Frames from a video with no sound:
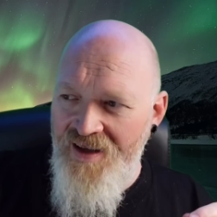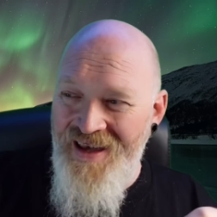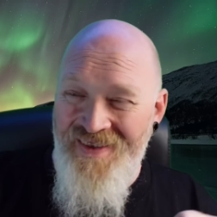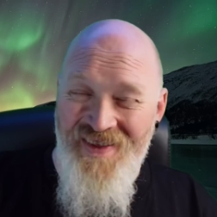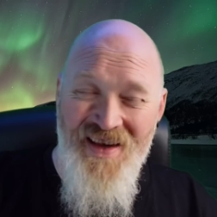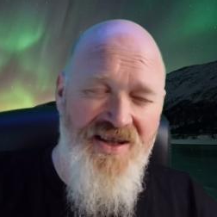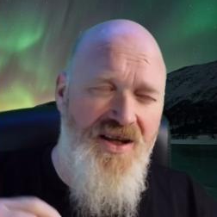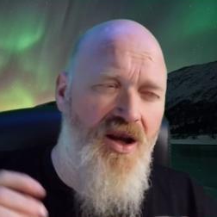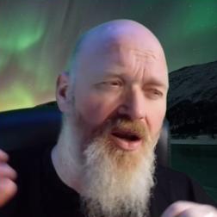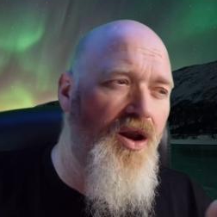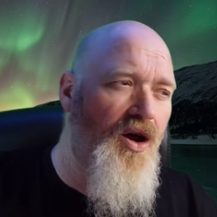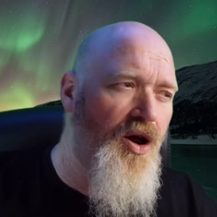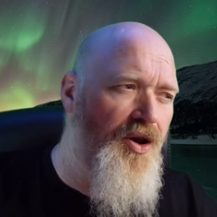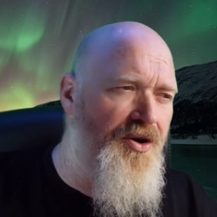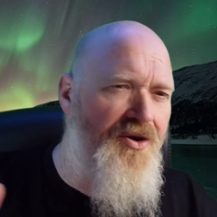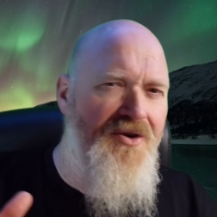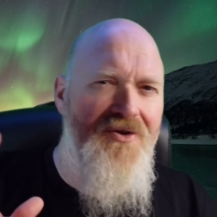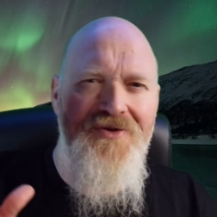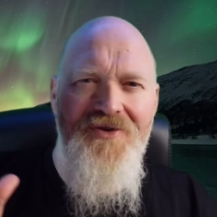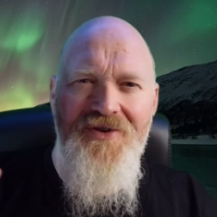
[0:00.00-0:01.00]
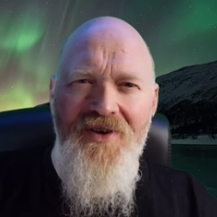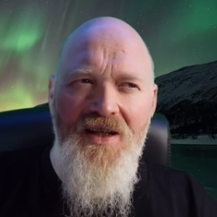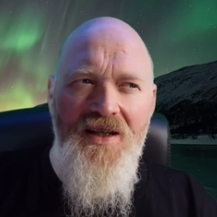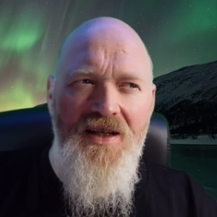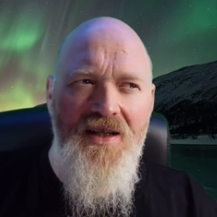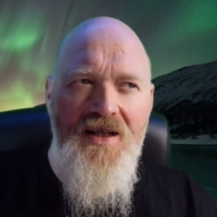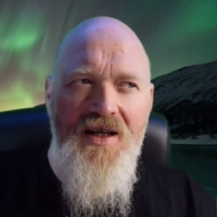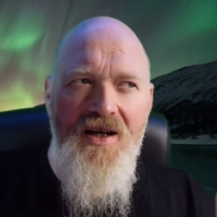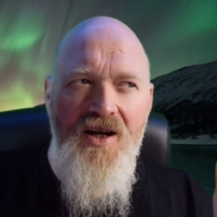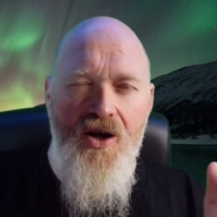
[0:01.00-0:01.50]
Now, there's a lot of
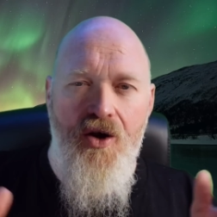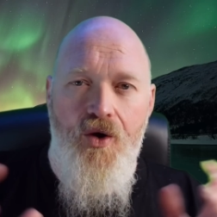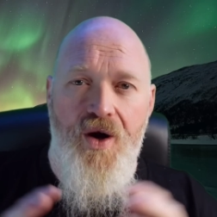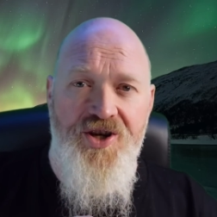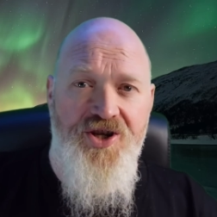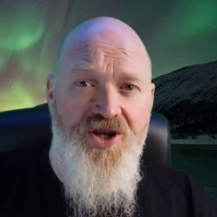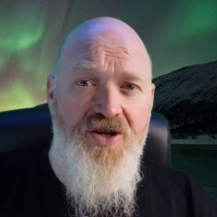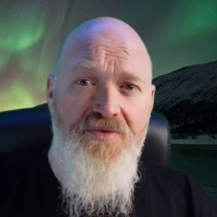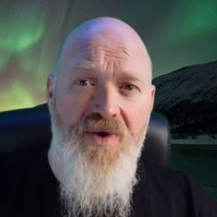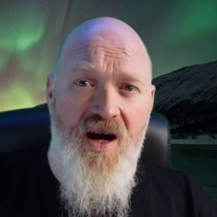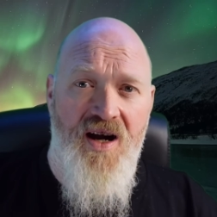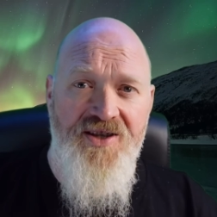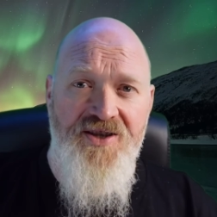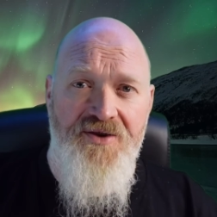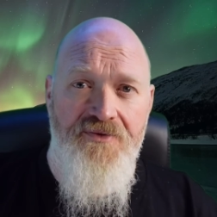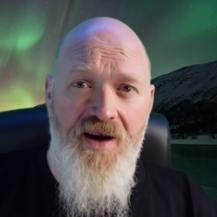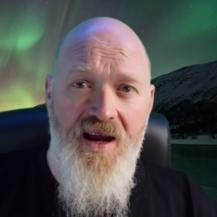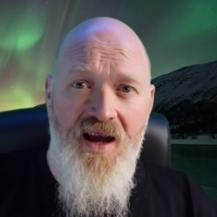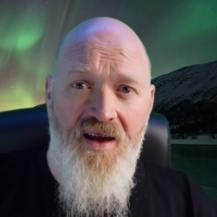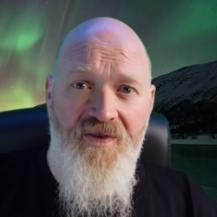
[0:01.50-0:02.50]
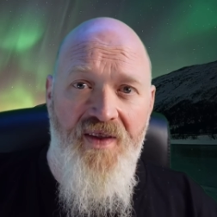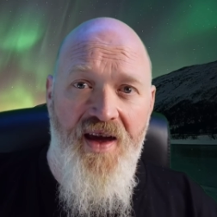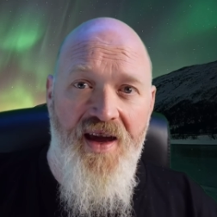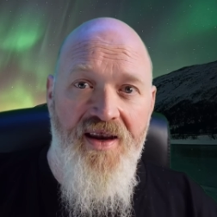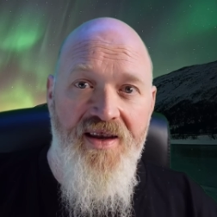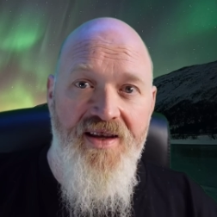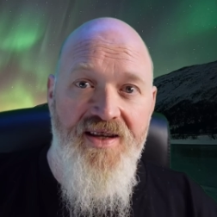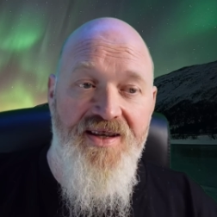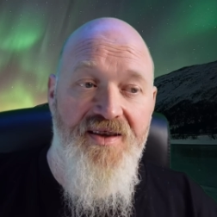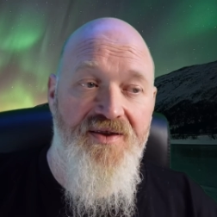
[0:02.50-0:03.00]
question marks around
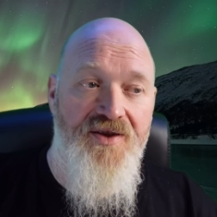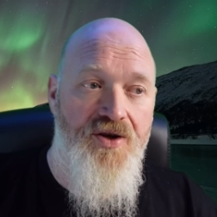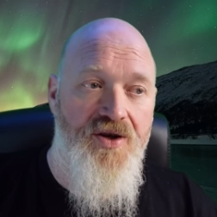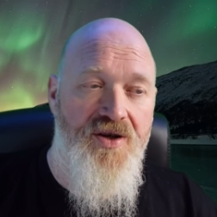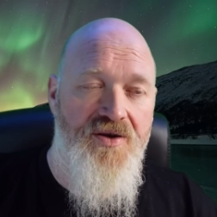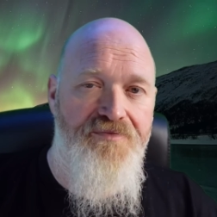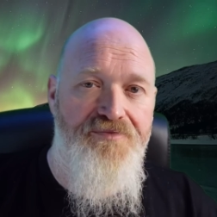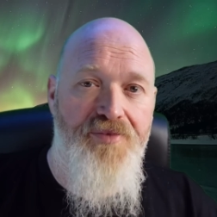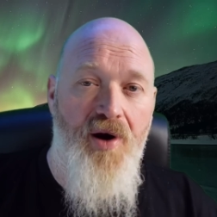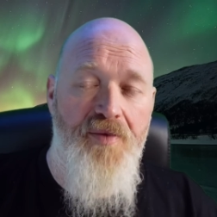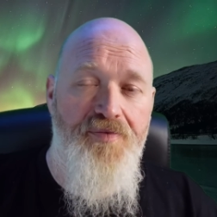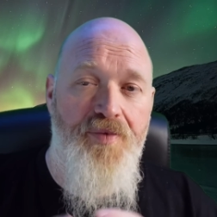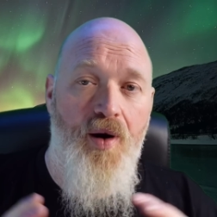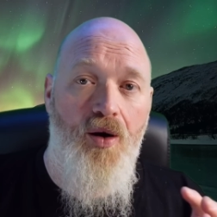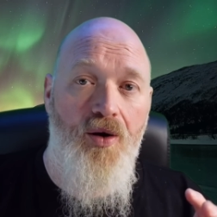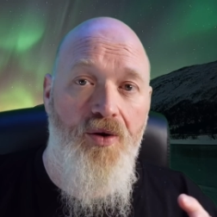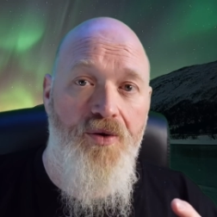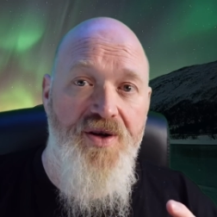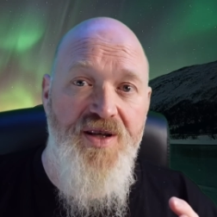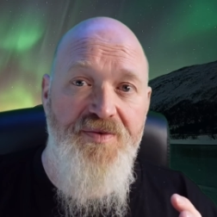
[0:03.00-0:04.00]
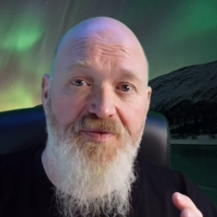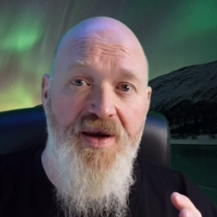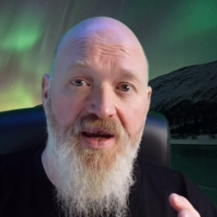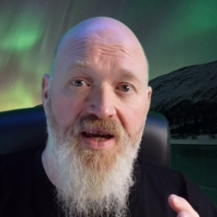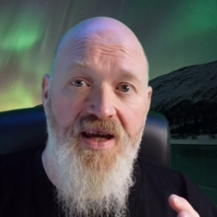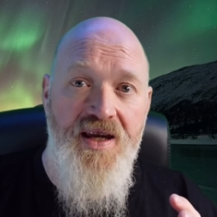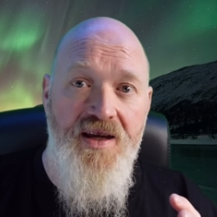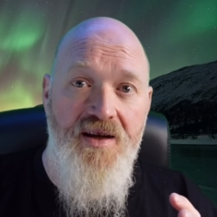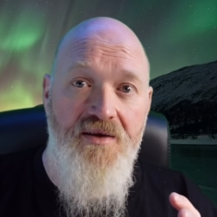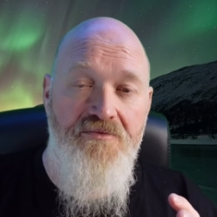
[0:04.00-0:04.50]
that. Is it that bipolar is
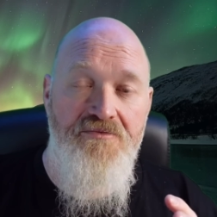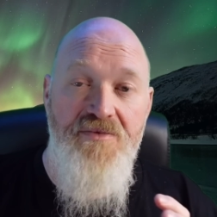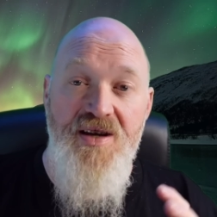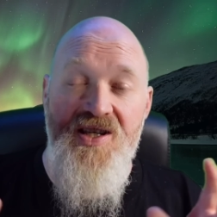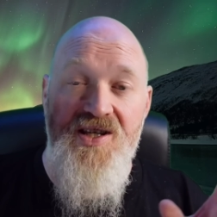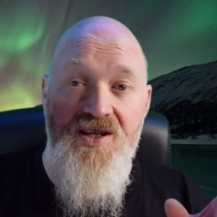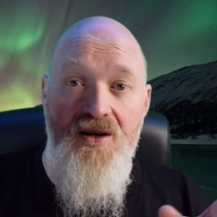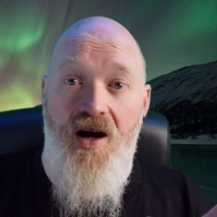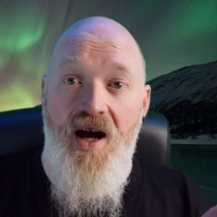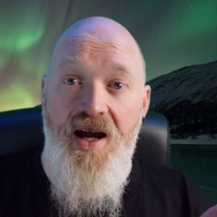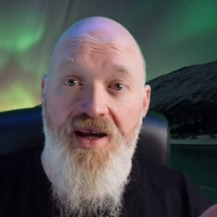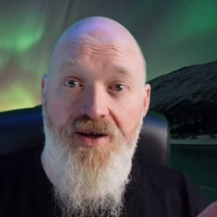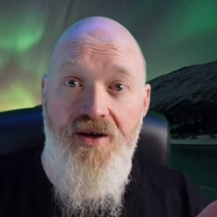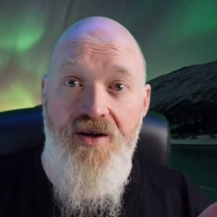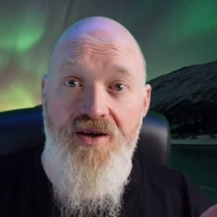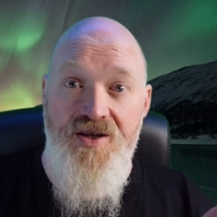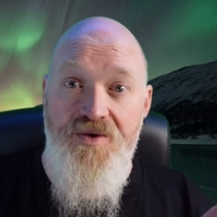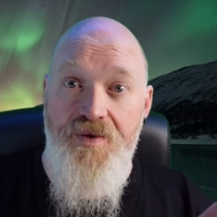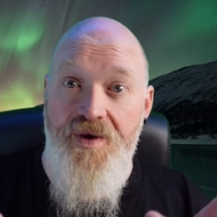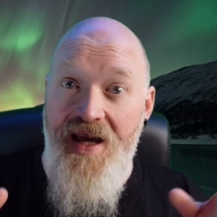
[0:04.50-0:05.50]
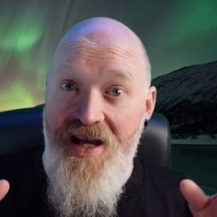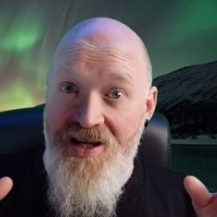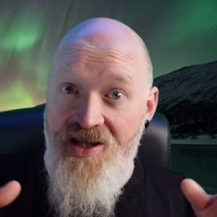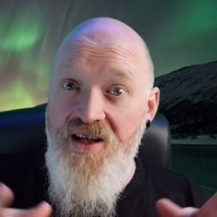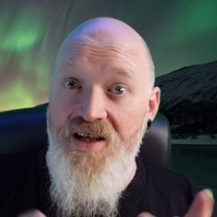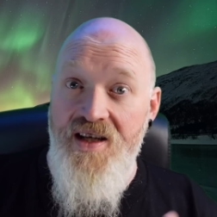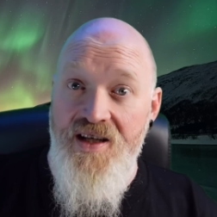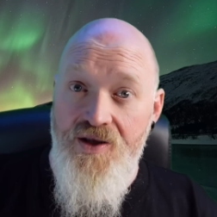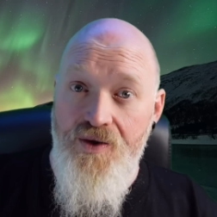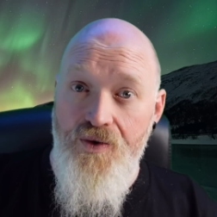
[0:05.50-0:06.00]
being misdiagnosed when
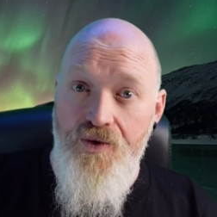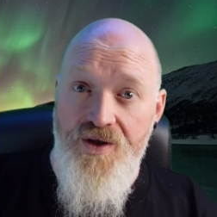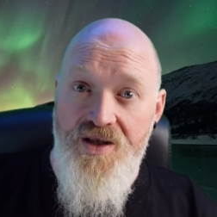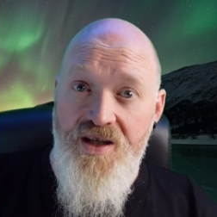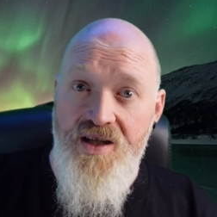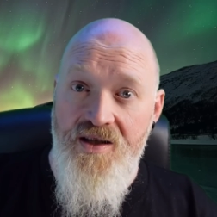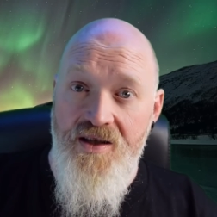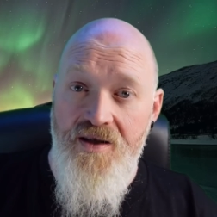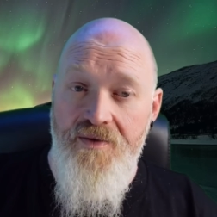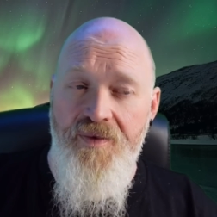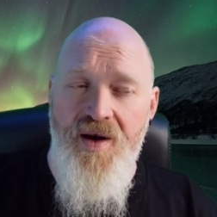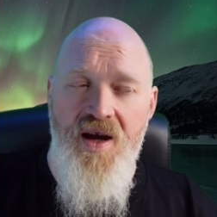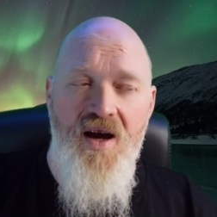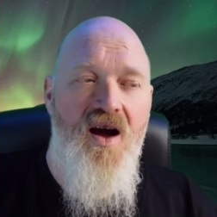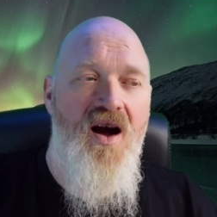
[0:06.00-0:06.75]
actually it's autism?